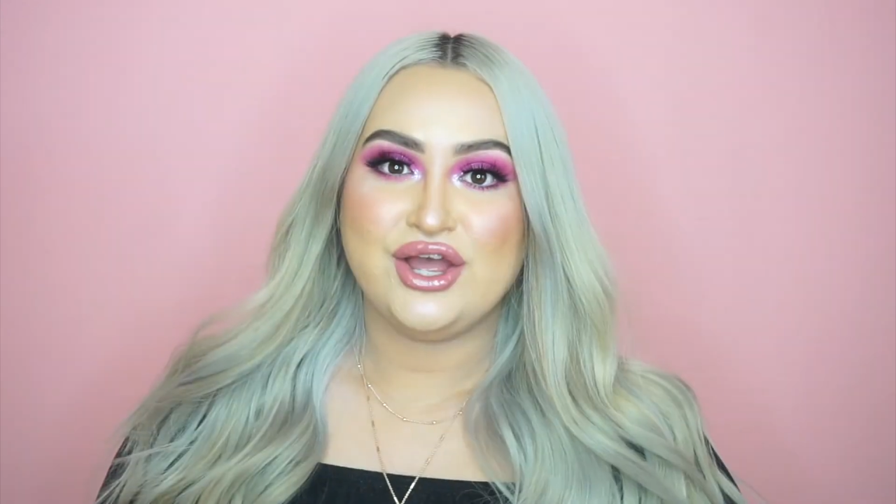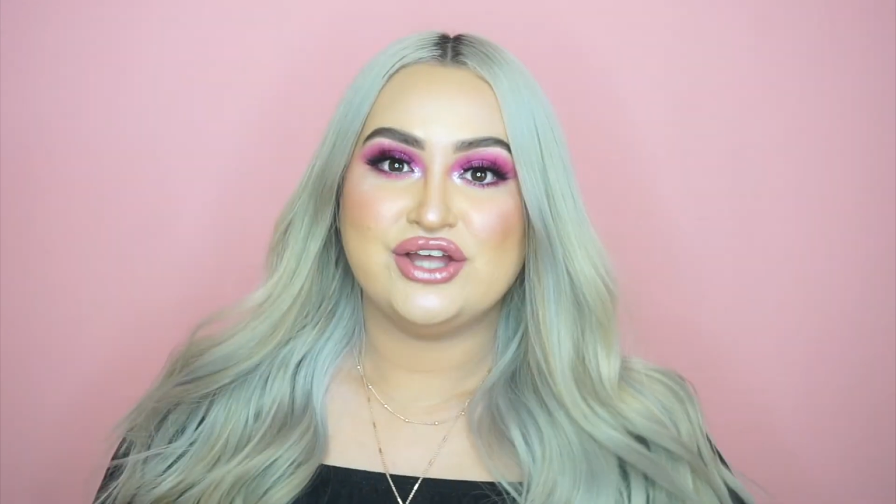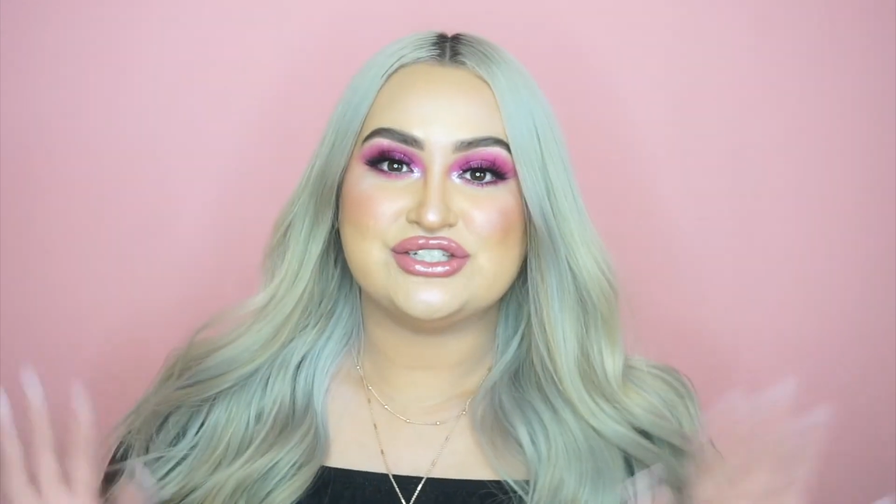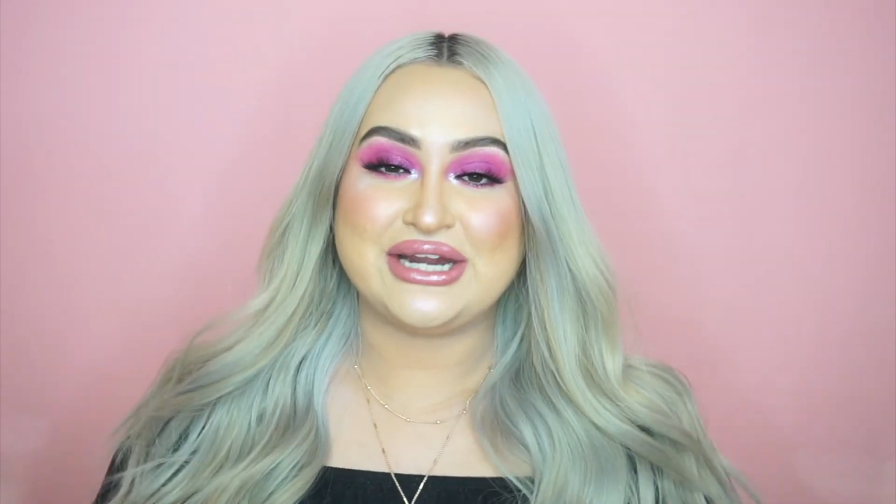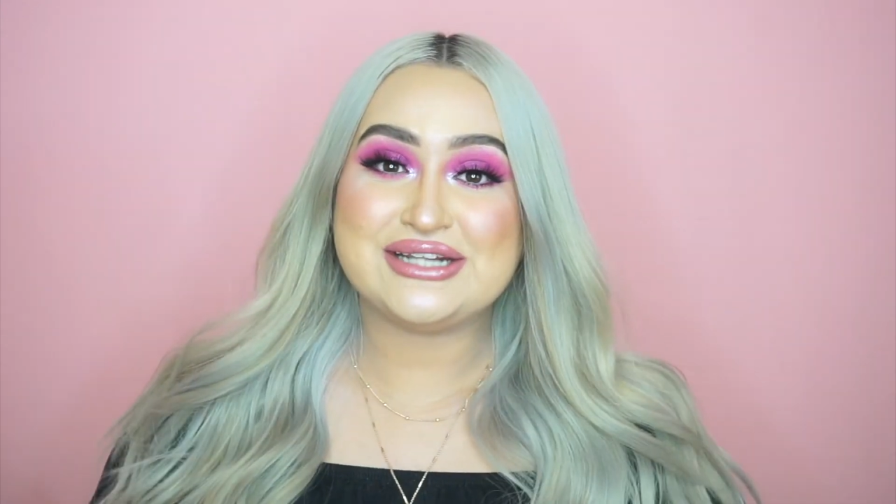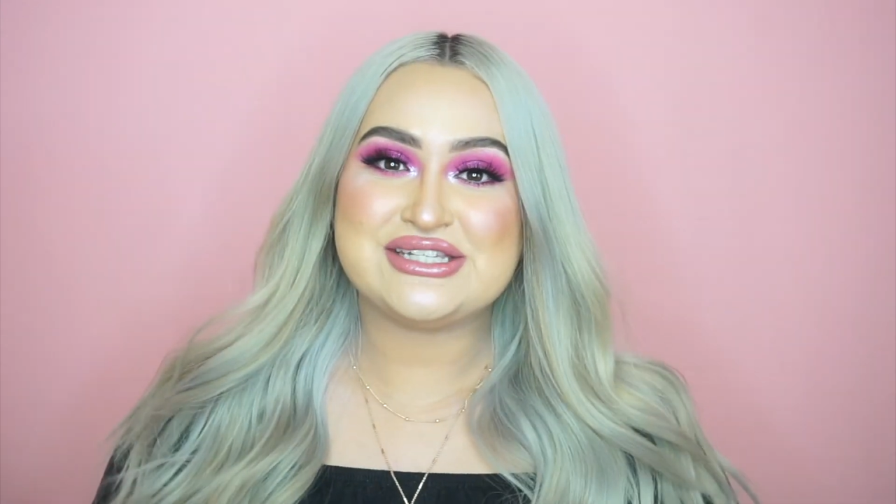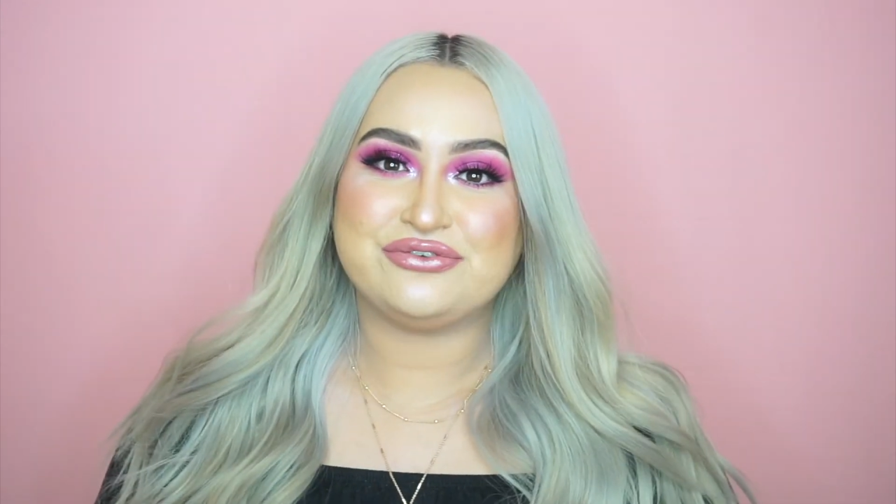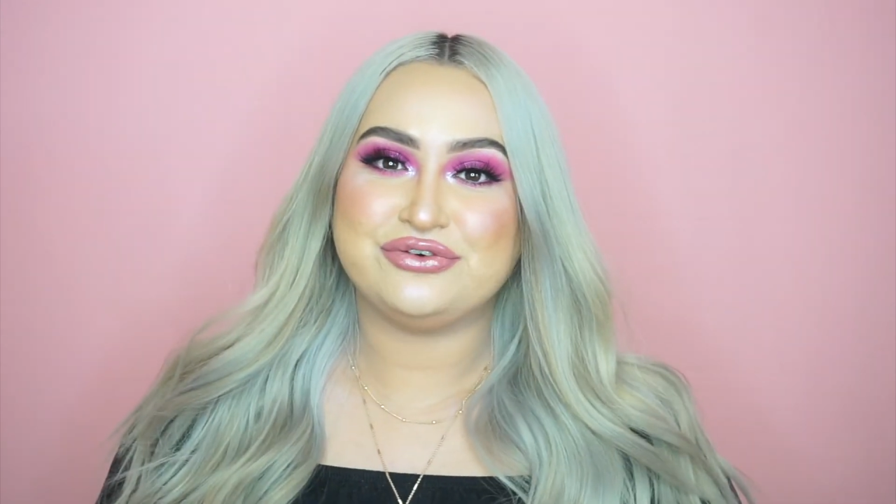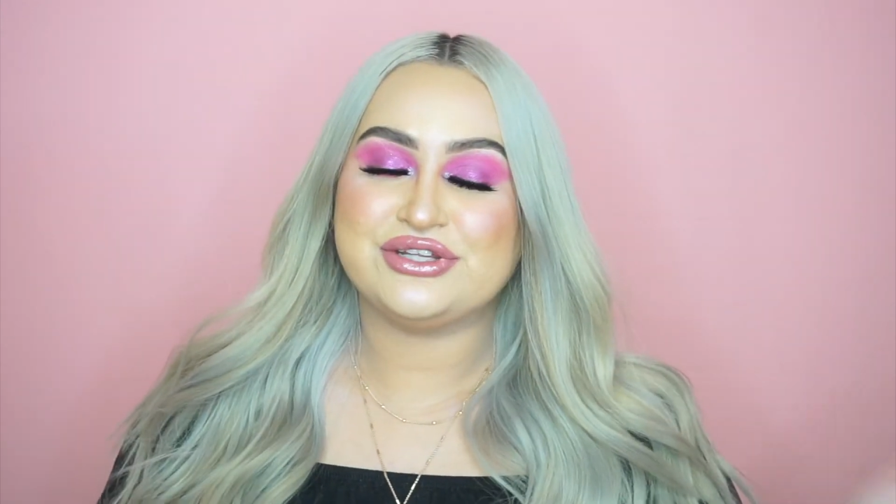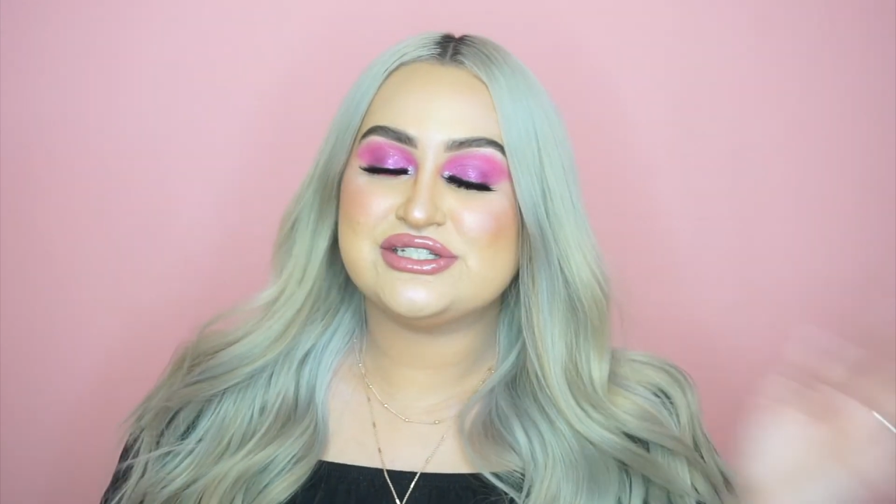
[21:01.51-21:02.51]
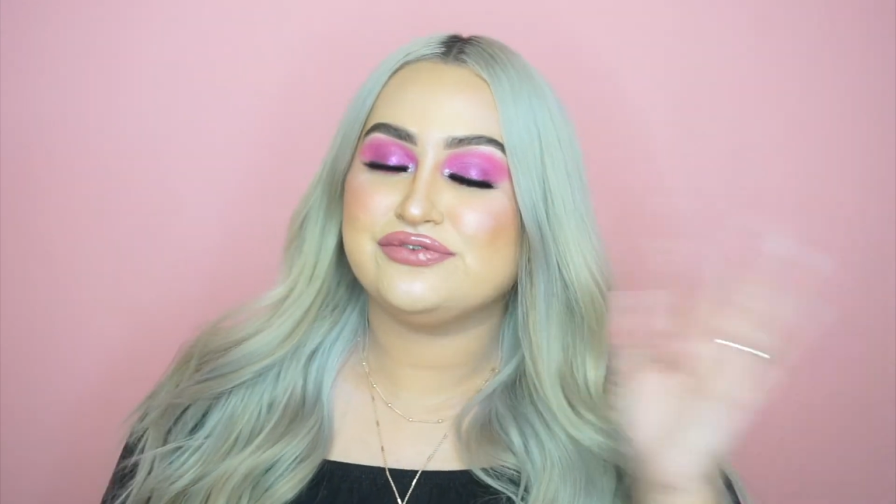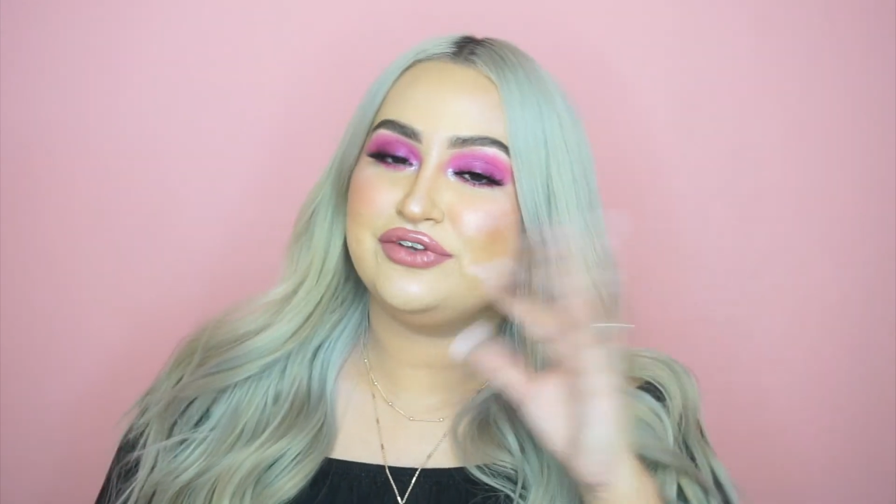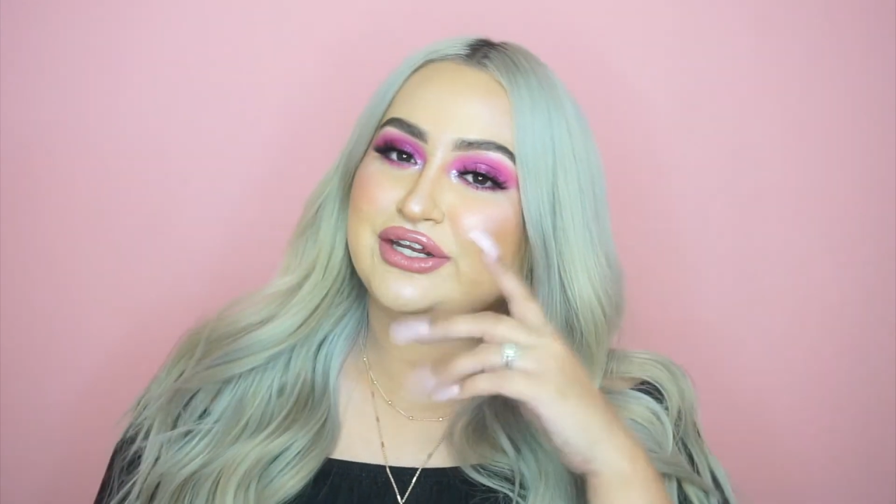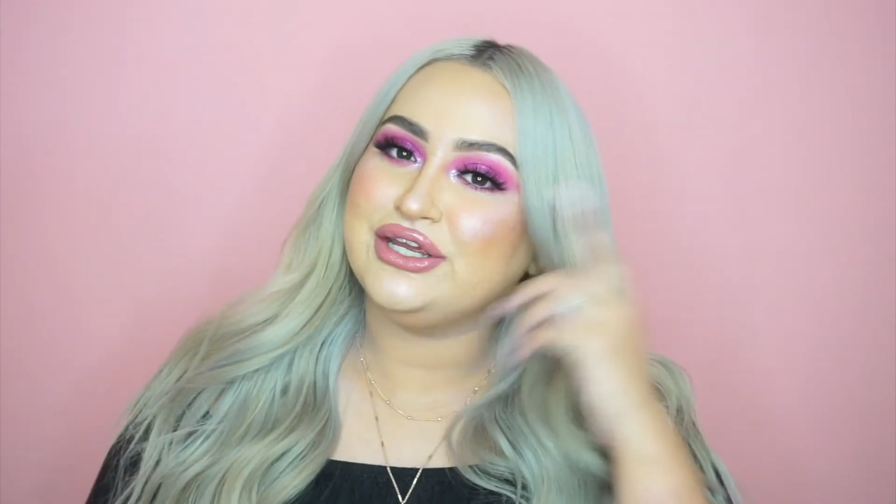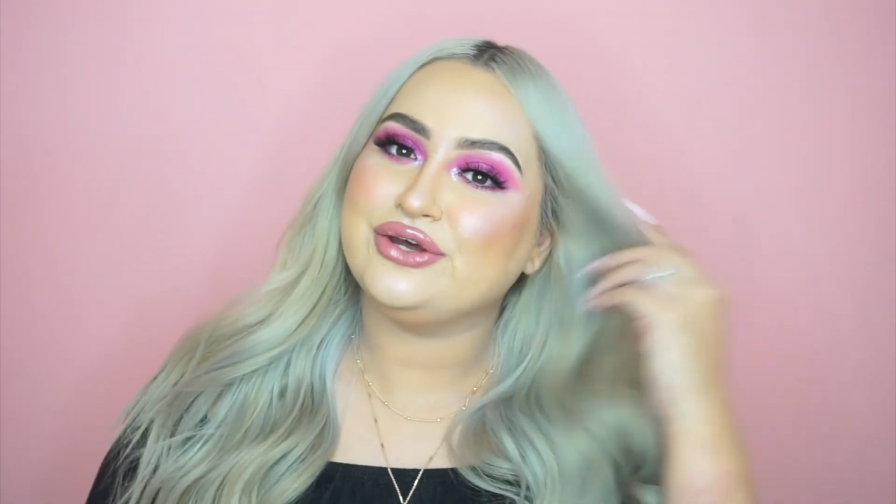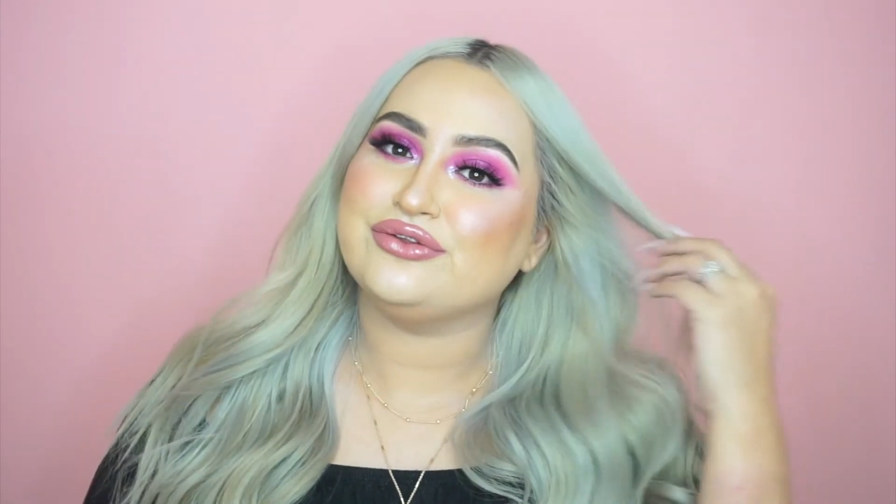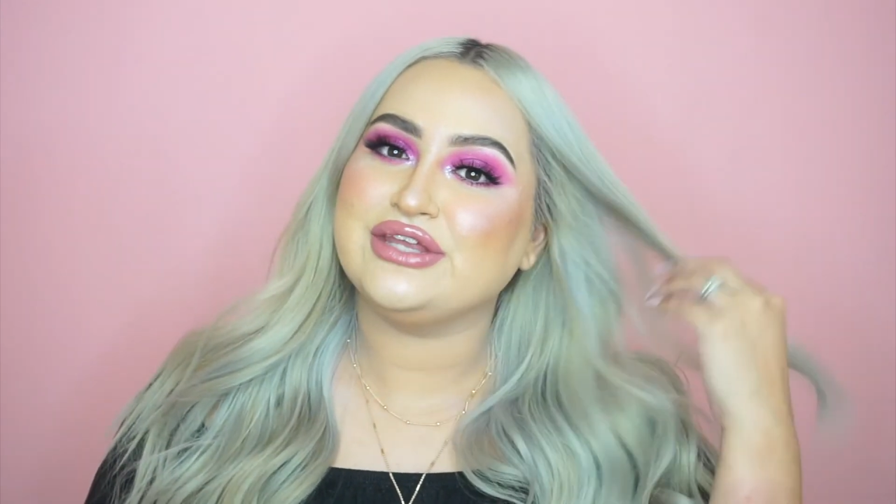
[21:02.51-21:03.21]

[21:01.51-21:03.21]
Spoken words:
So that's it for this video.